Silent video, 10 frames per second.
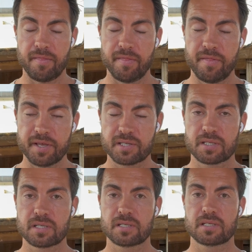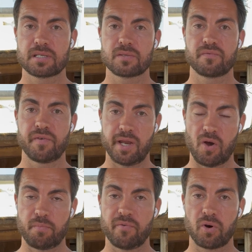this video,
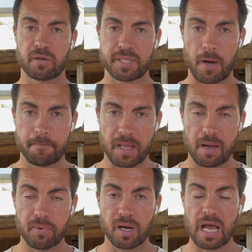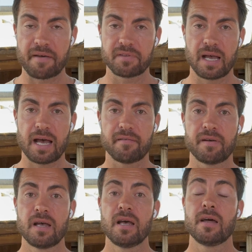before it comes out, I'm gonna have to have
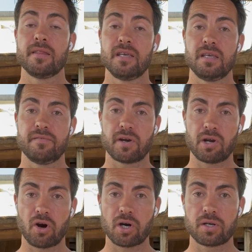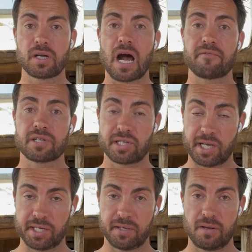the very hard
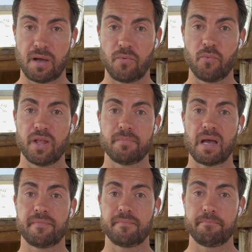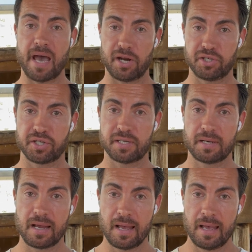conversation with my manager
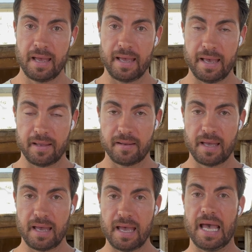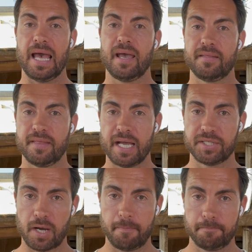and end that
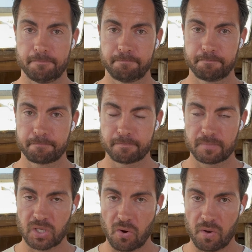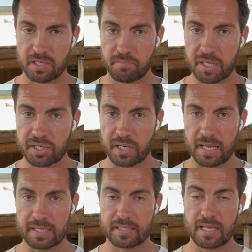job. So as much
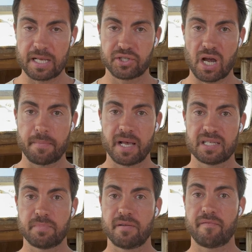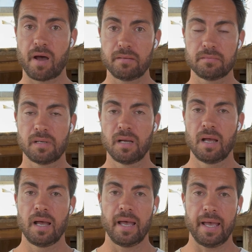as that job has been fun,
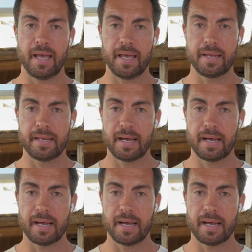and